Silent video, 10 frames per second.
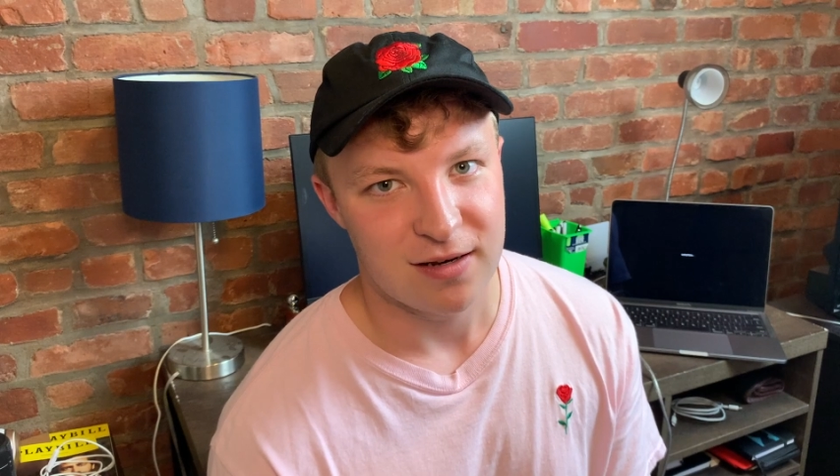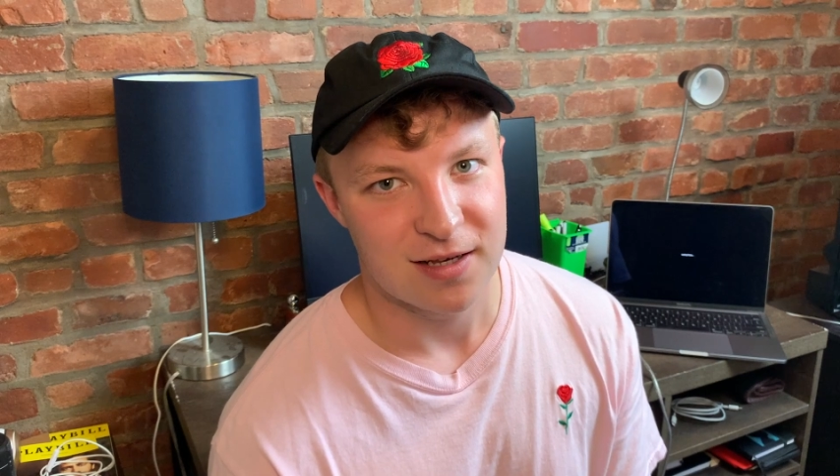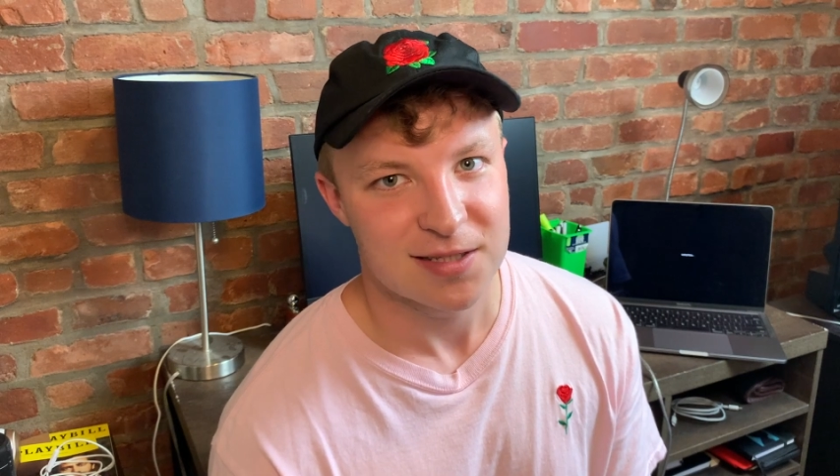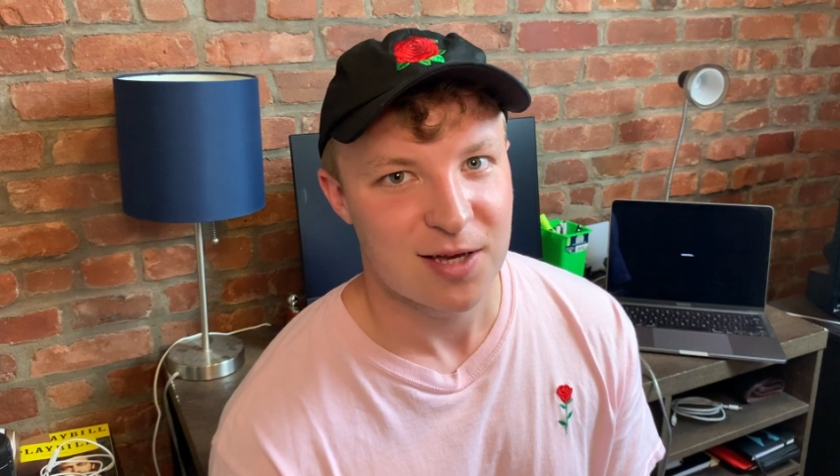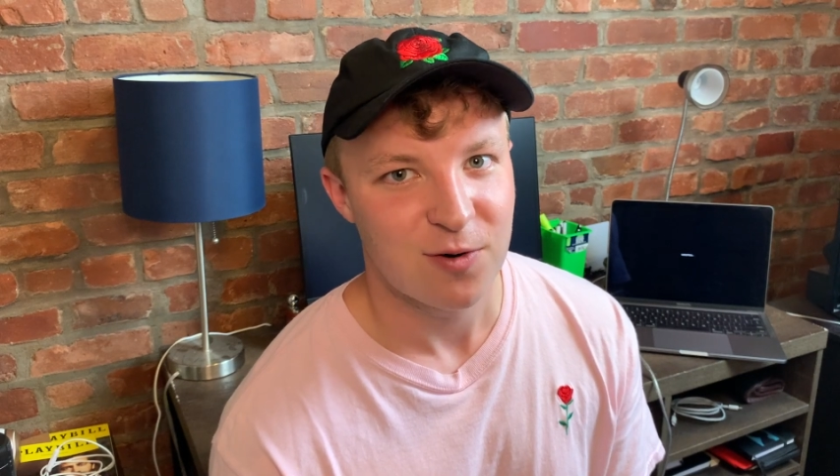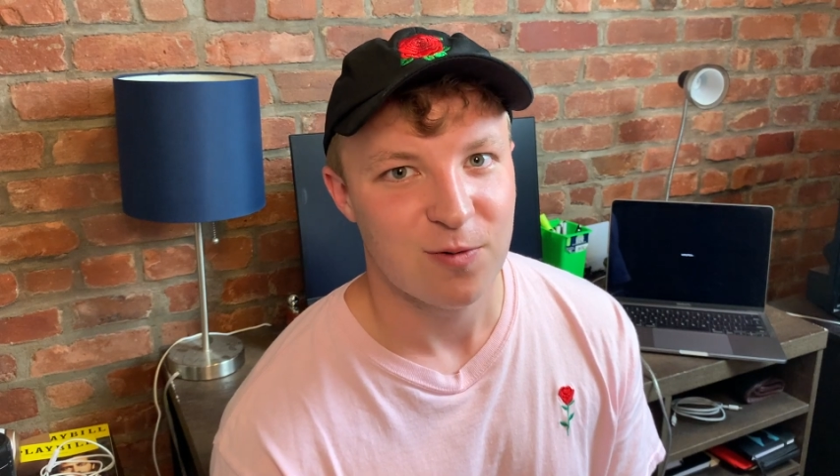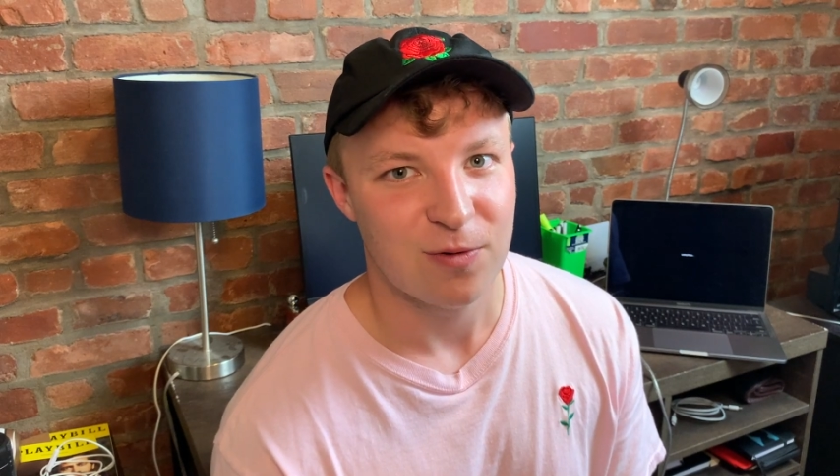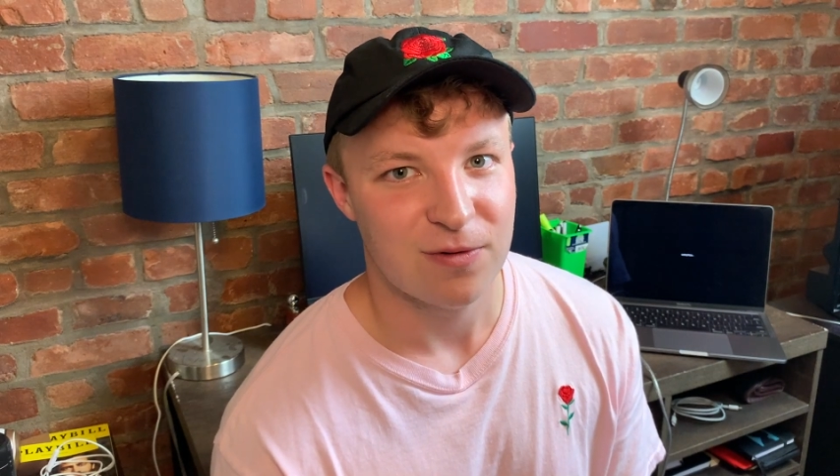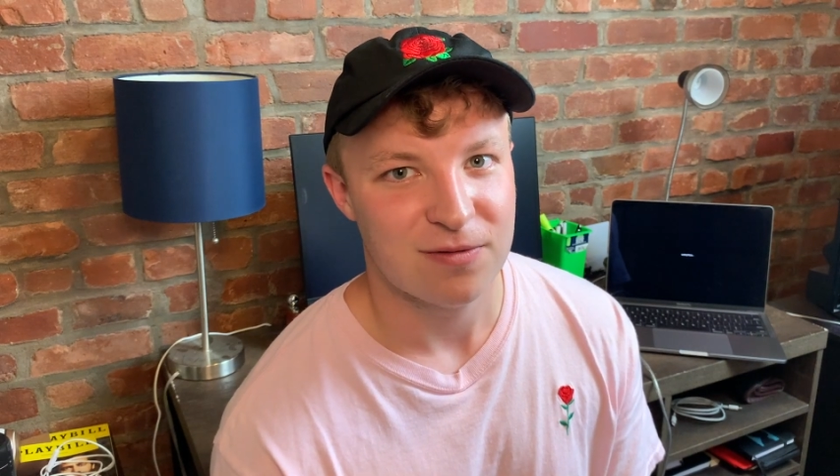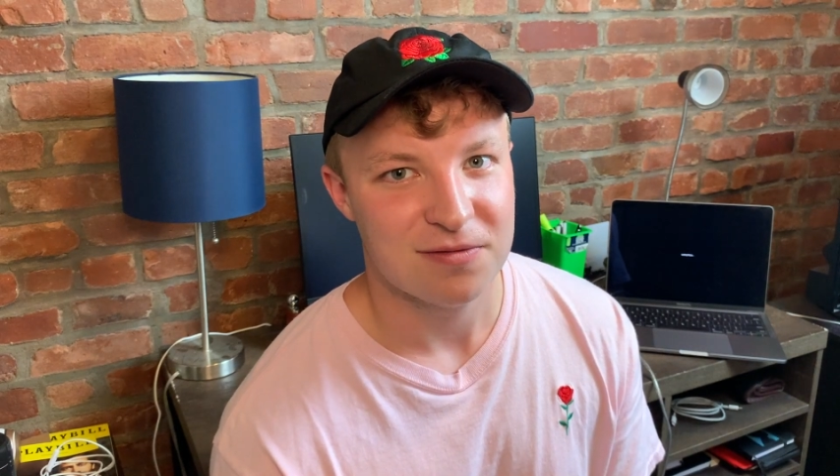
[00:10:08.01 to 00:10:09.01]
Because I don't,
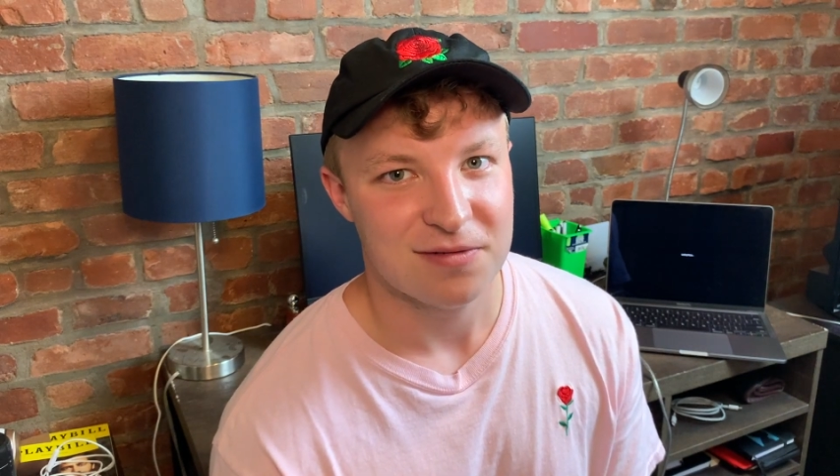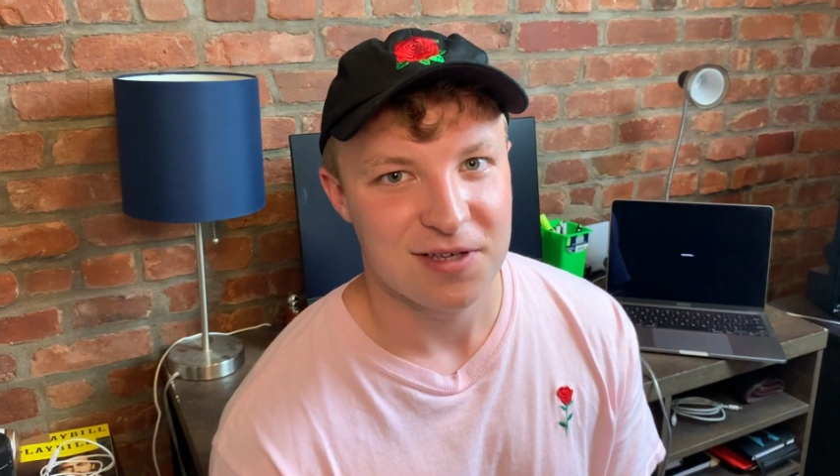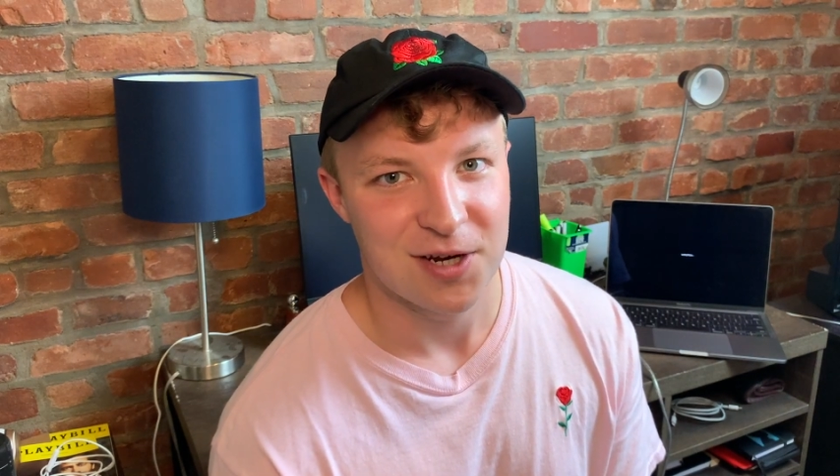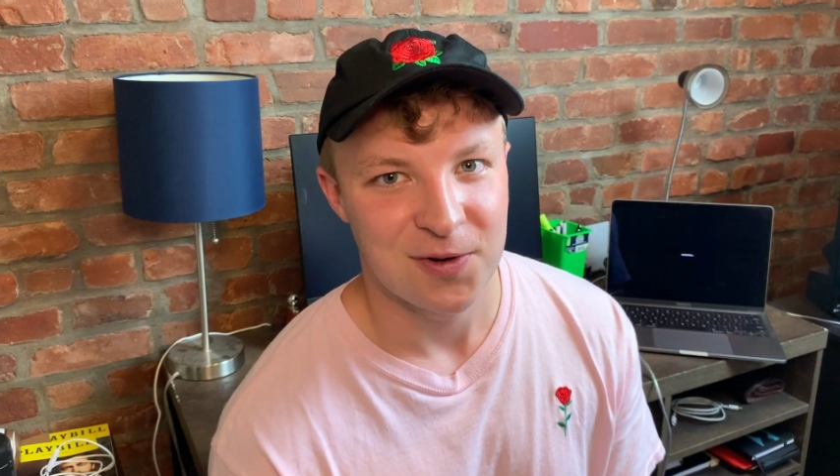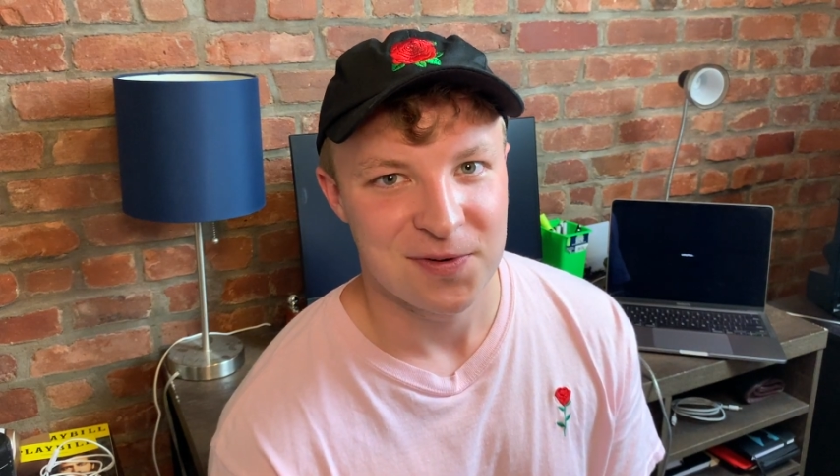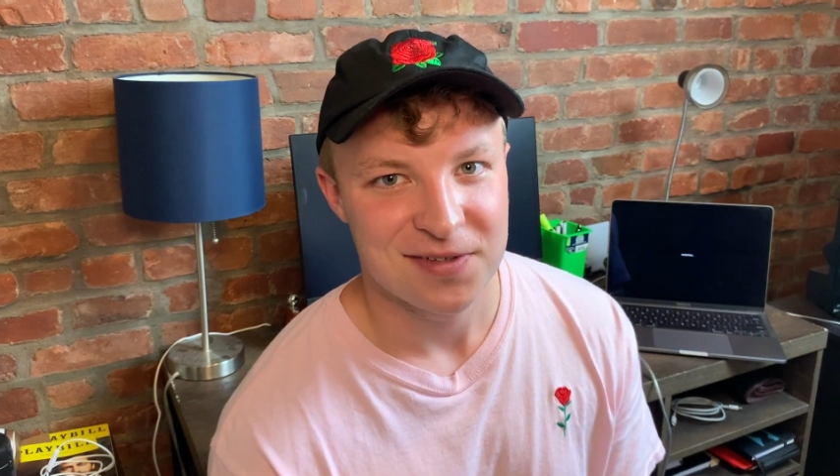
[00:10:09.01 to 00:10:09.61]
you know,